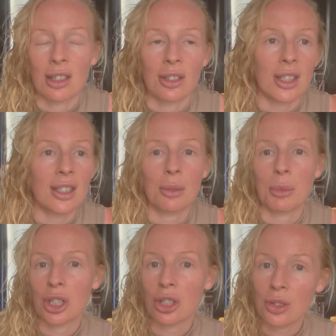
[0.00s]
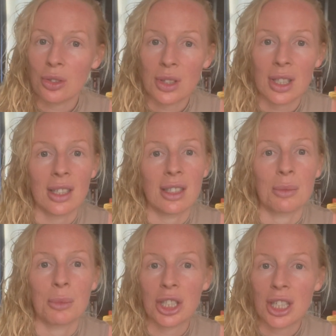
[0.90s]
so testing my shoes, testing
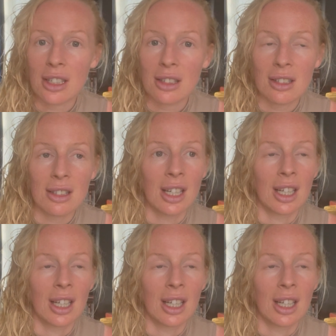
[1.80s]
my gels,